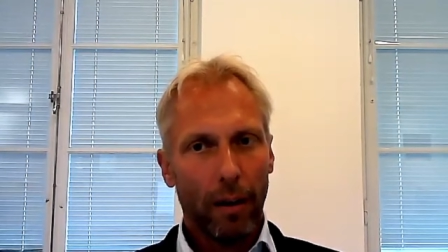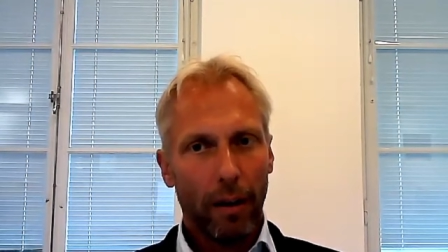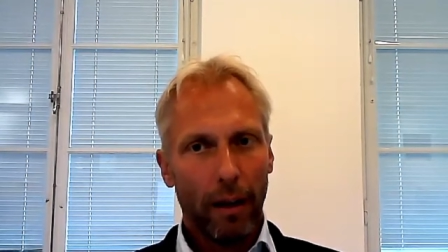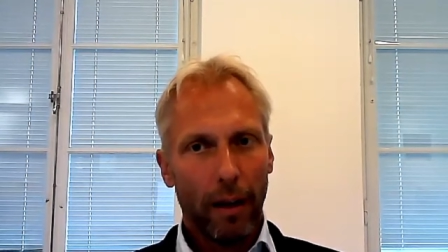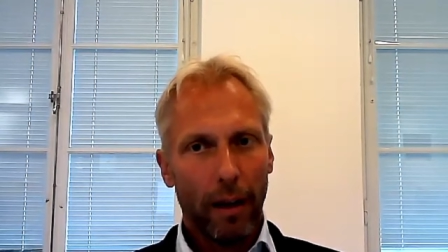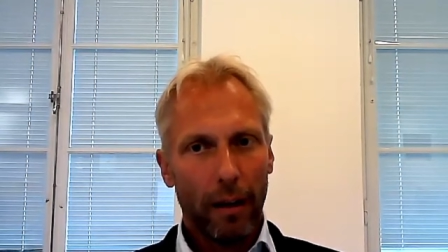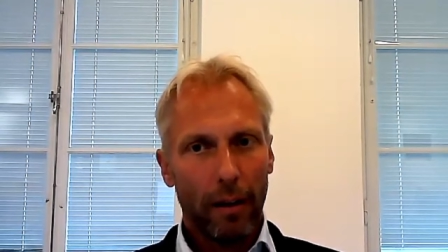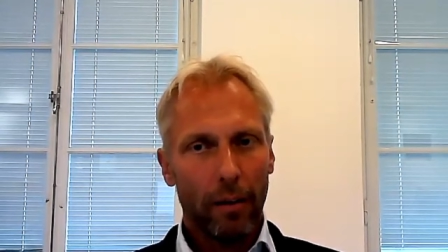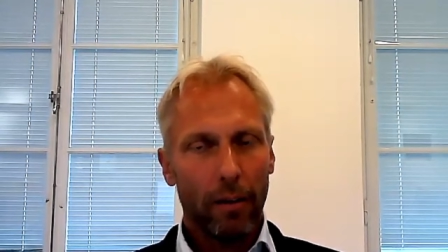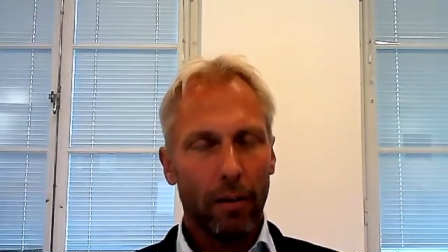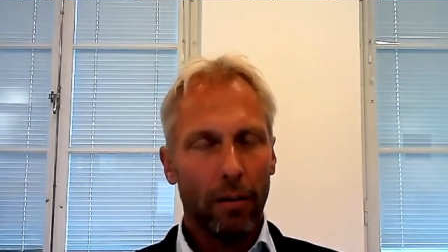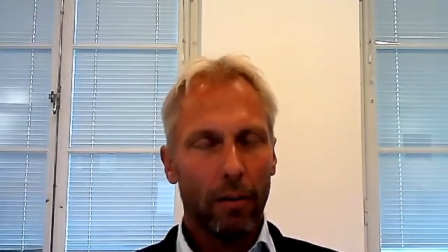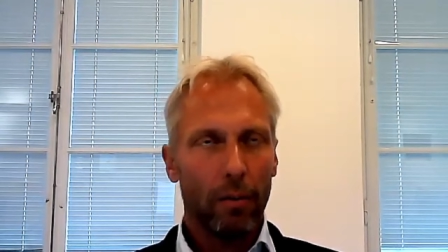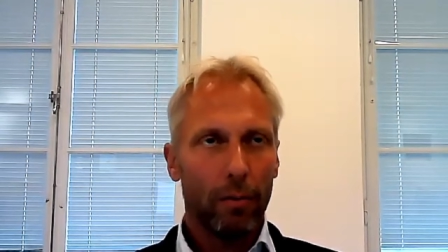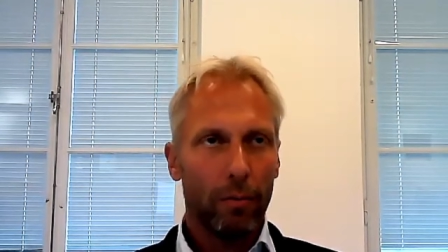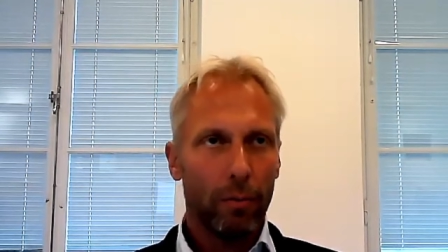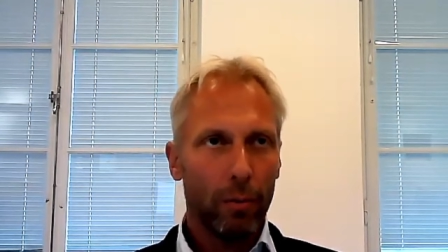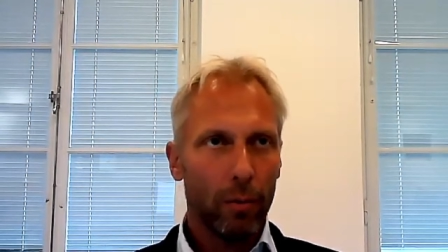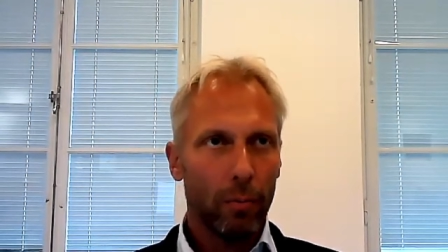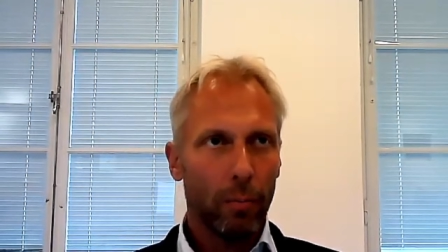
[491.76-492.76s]
angle or
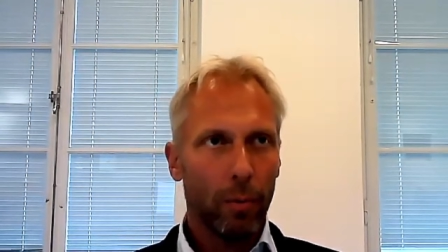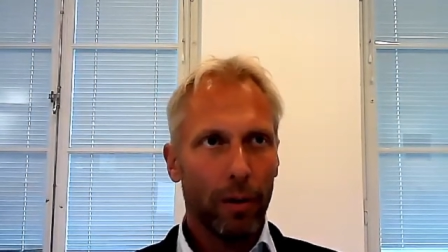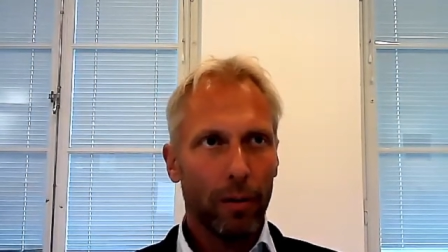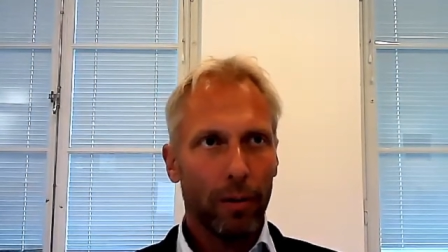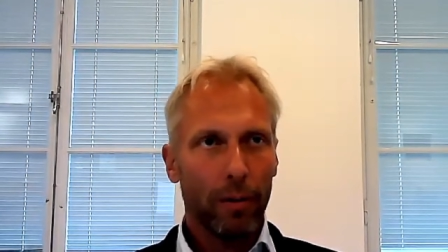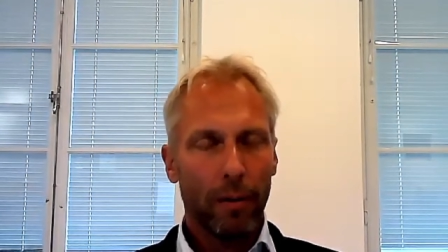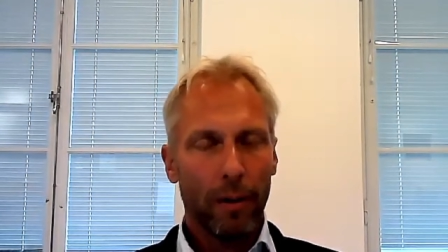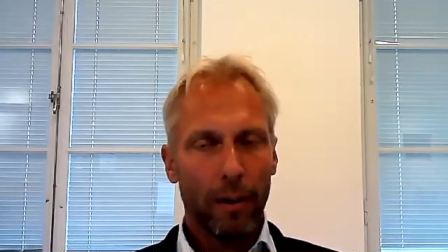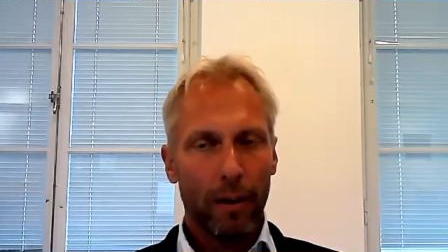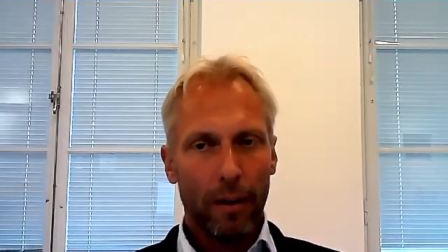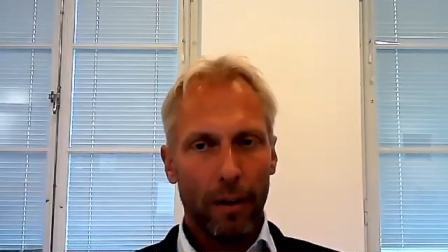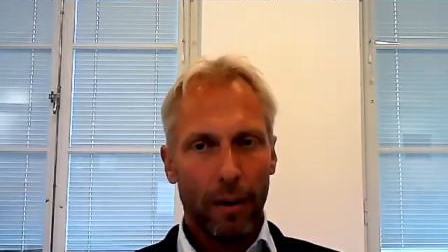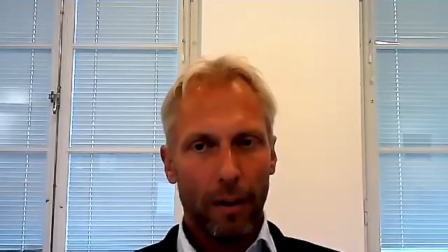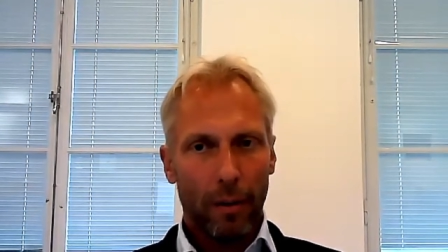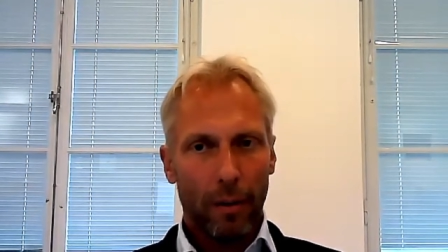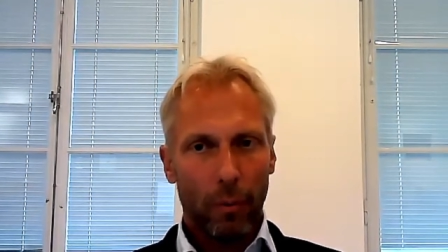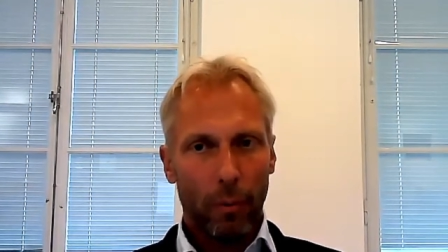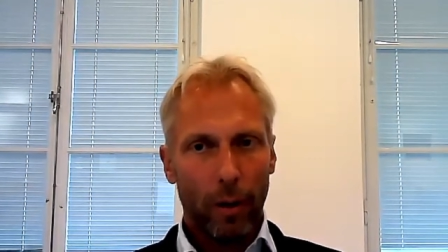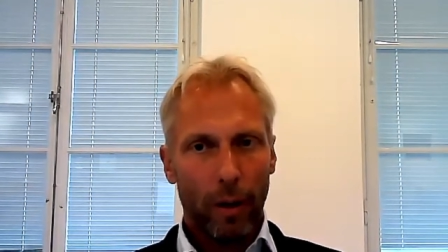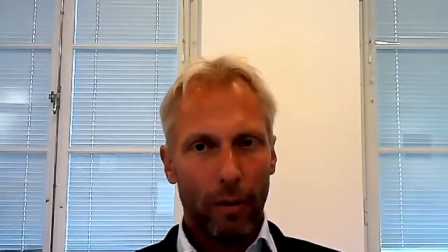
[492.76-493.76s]
footprint.
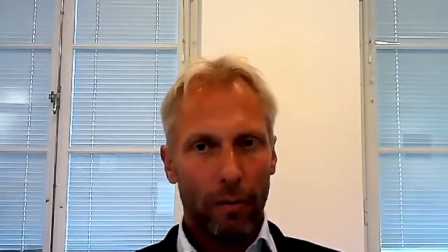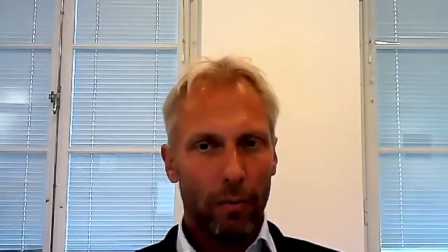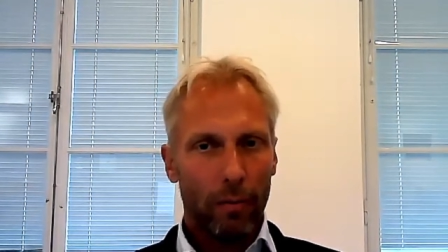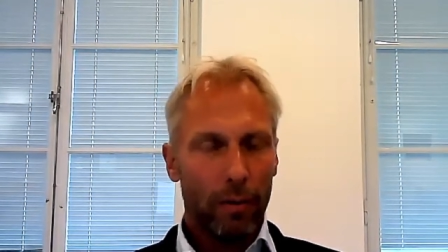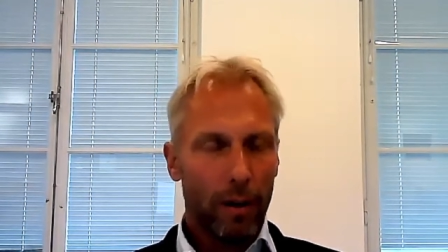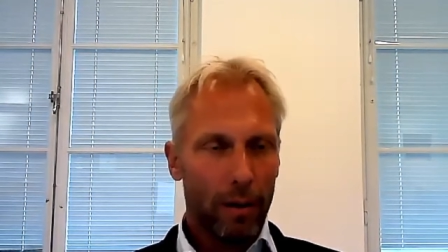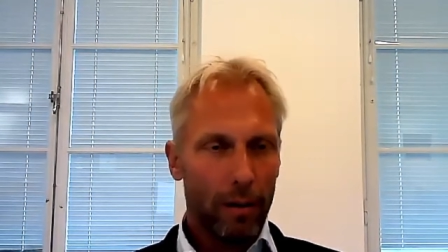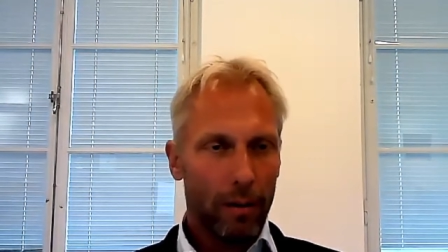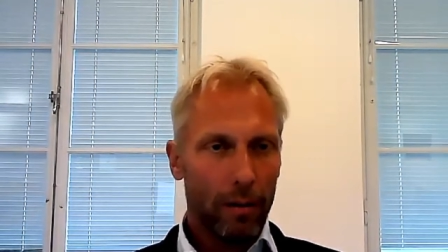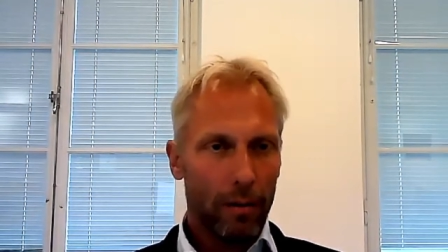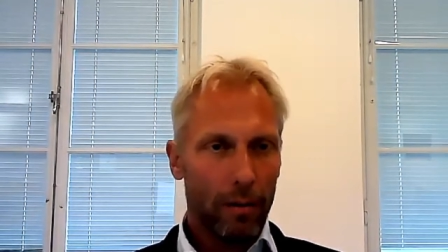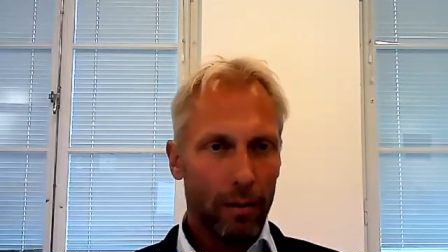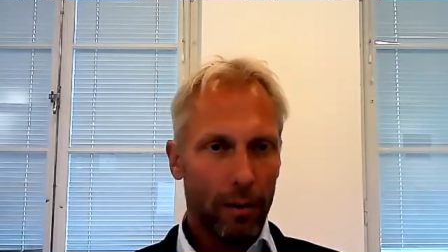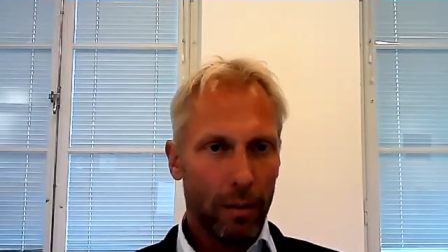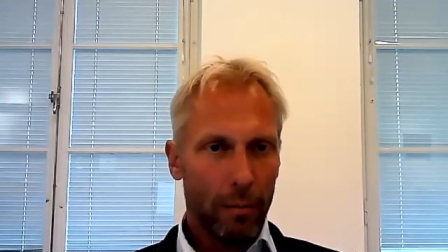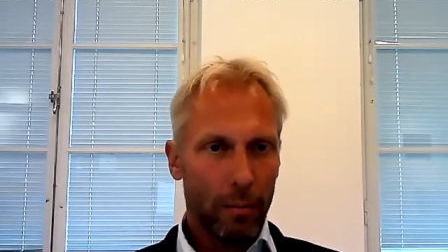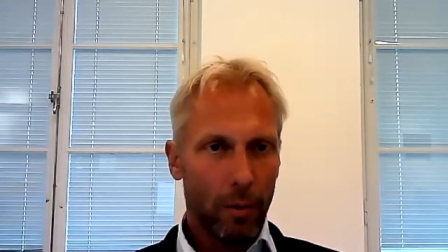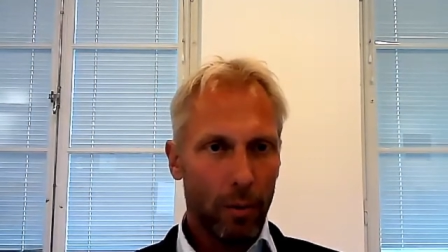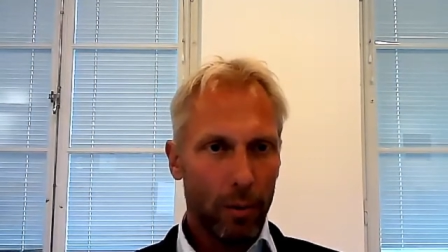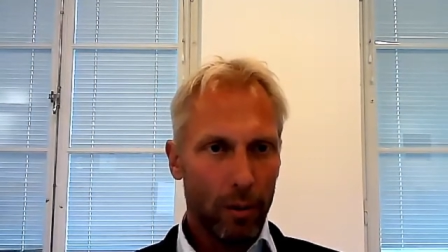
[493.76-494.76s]
We have done
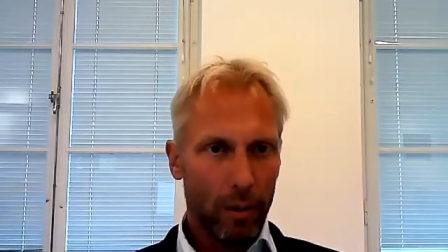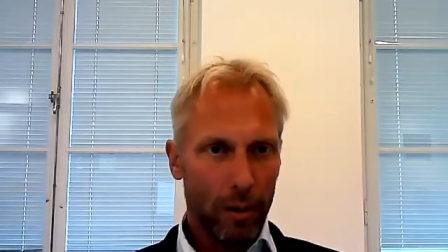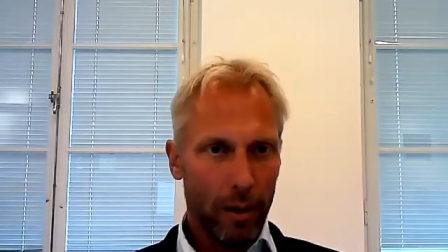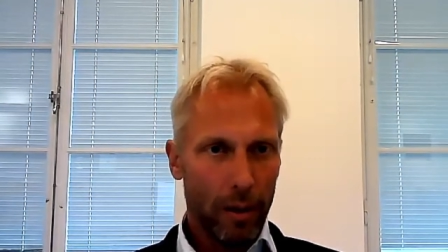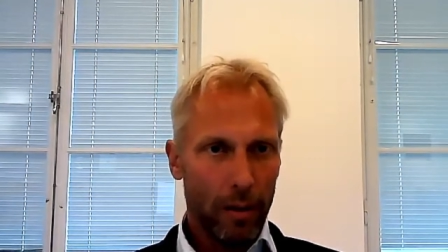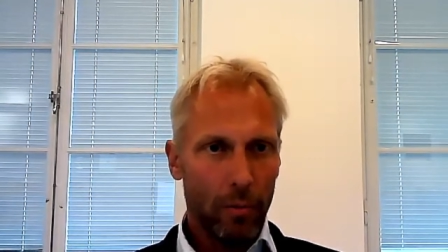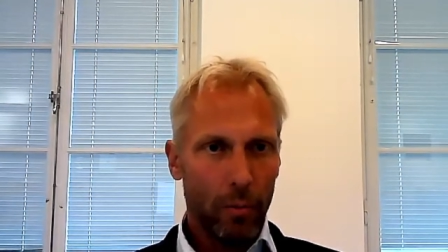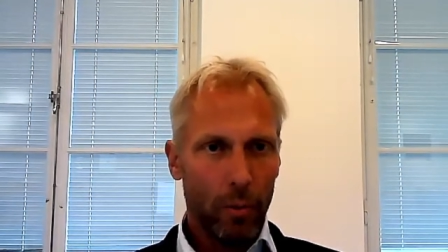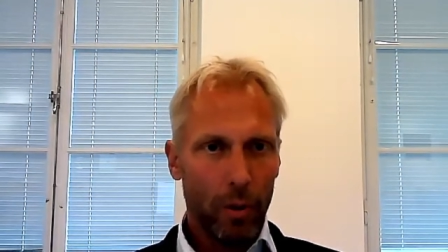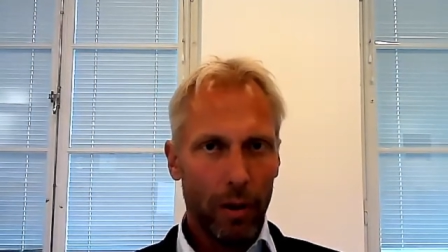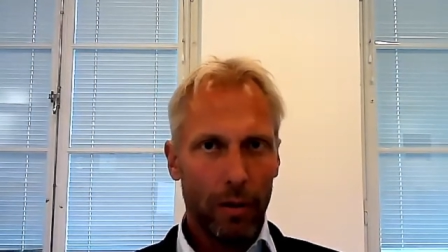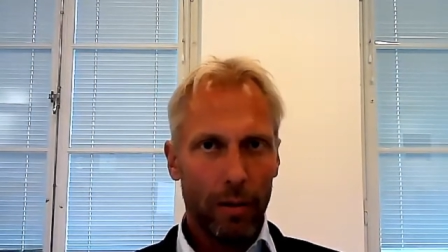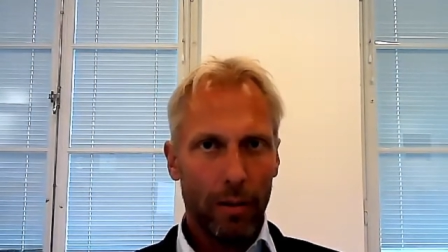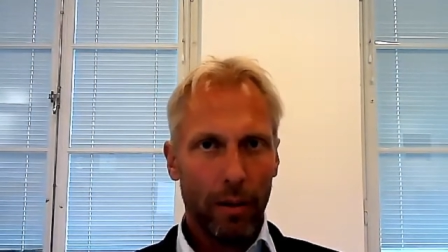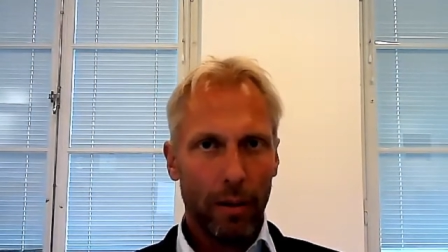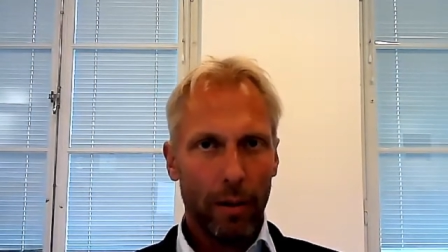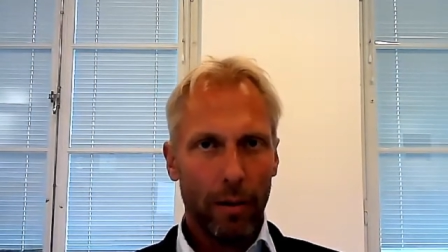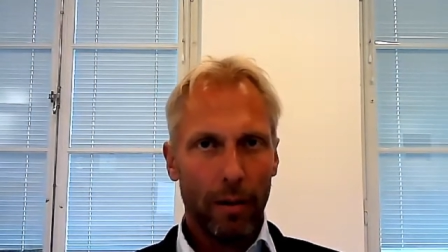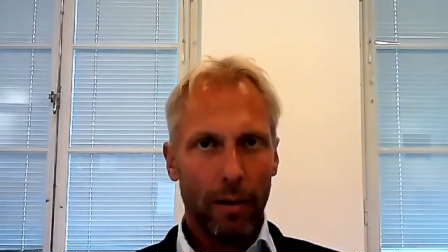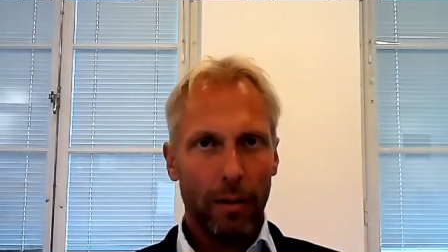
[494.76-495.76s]
some online
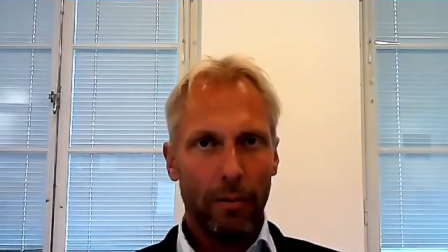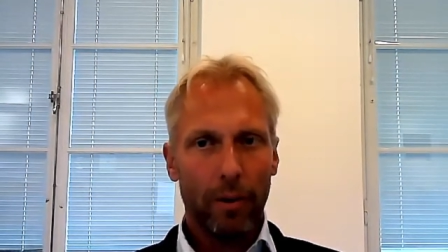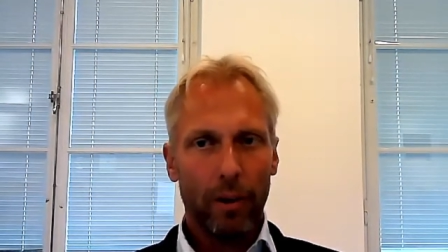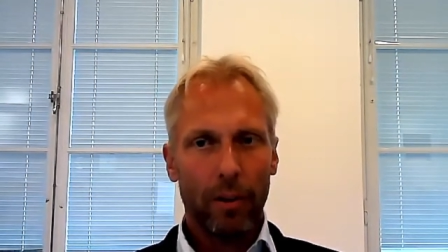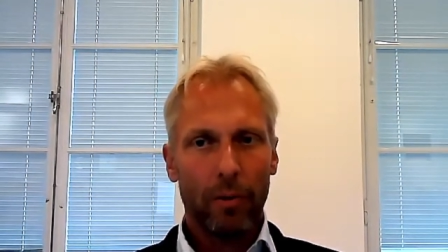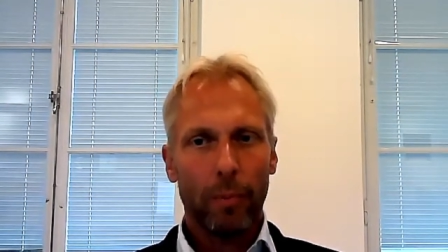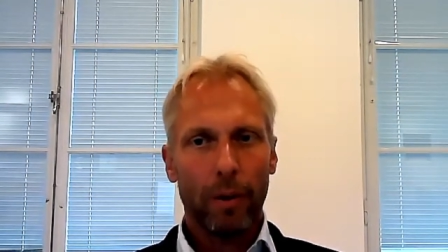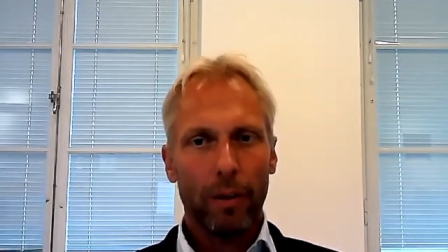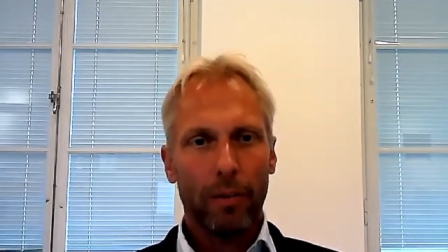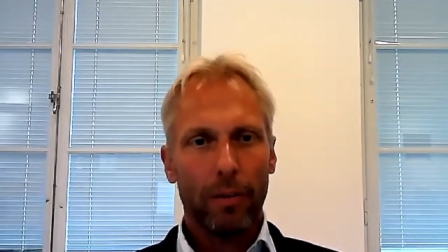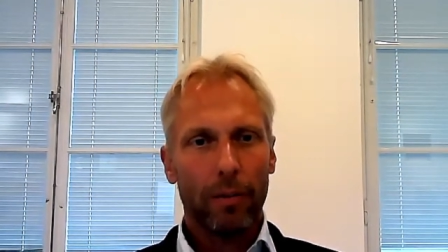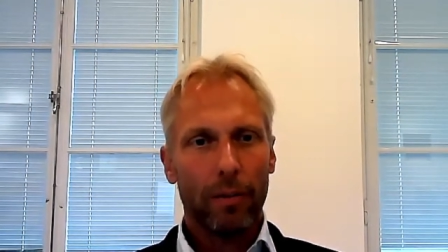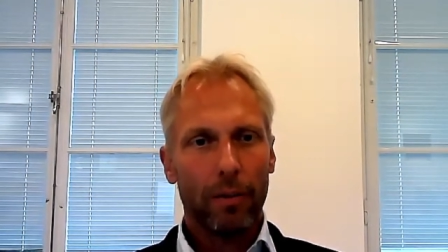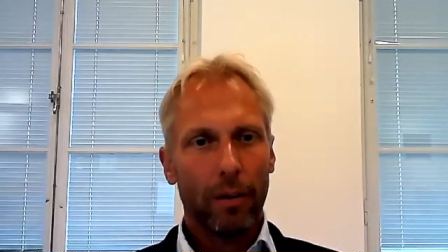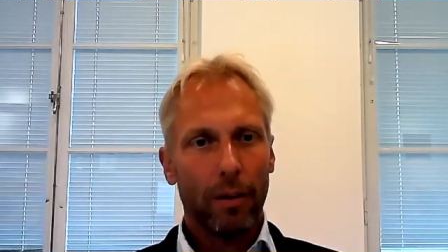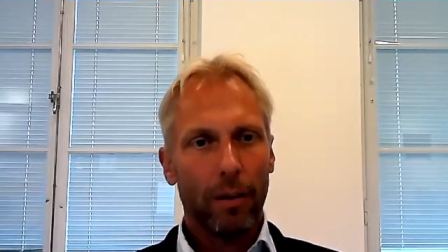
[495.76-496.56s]
retail investments,